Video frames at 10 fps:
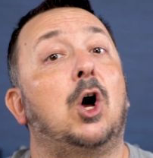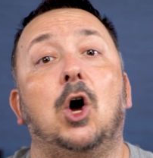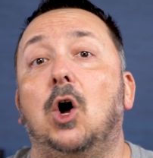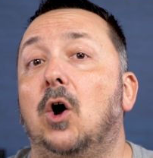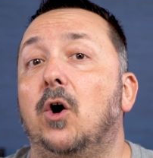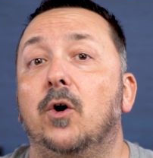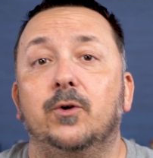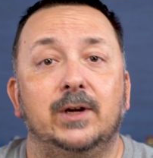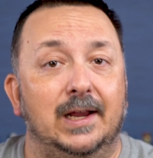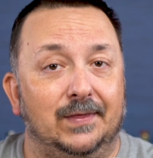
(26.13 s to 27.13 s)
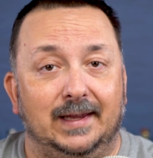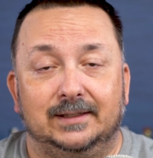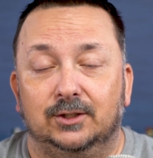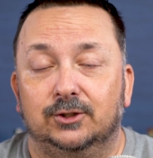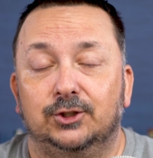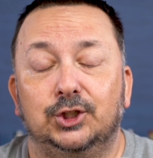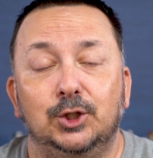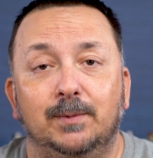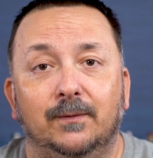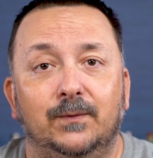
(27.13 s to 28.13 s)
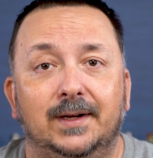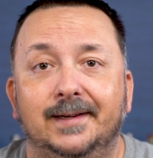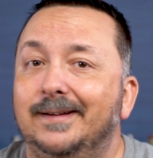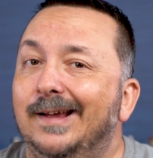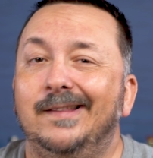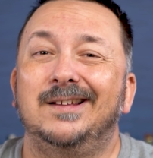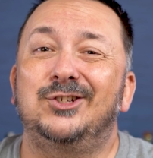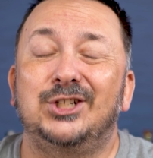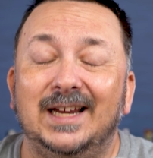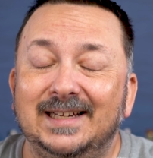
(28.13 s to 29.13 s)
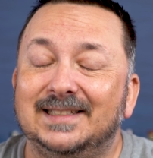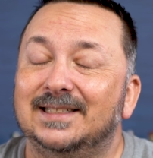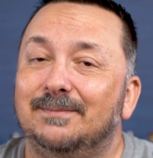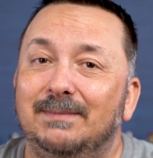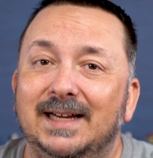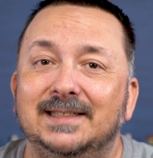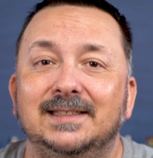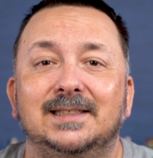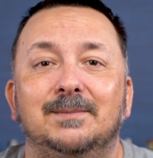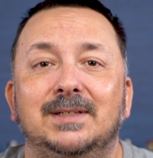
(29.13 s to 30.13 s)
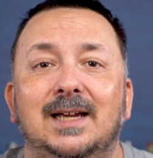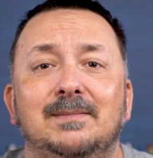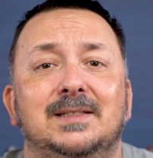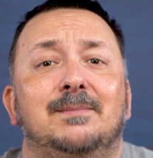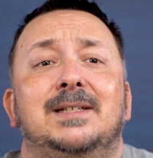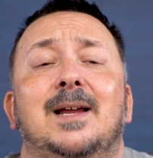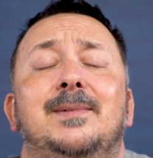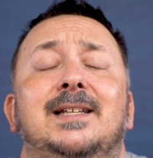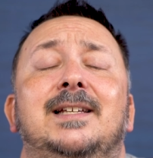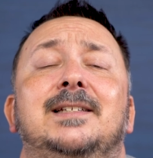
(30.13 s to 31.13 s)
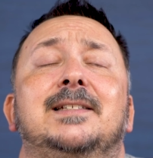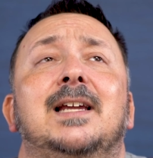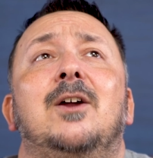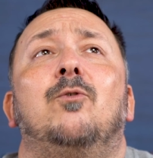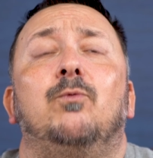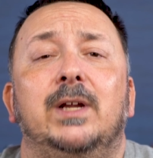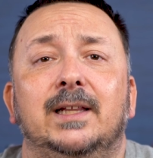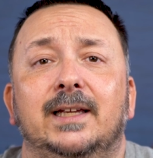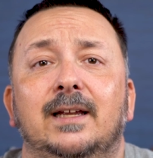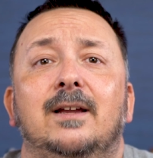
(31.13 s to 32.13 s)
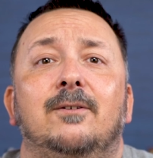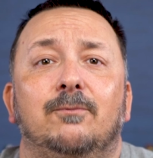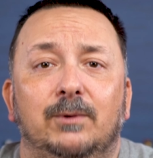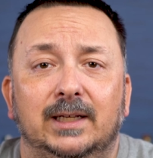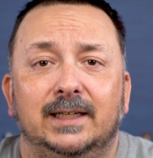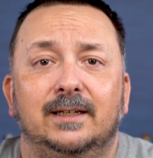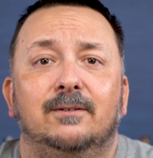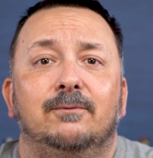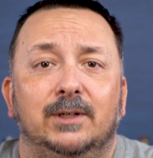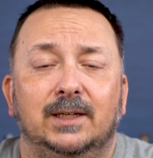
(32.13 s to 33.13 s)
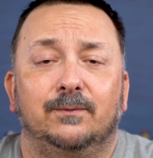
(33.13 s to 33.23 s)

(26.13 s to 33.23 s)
All great things. Those are super fun. The chase is amazing sometimes. Sometimes it is really, really, really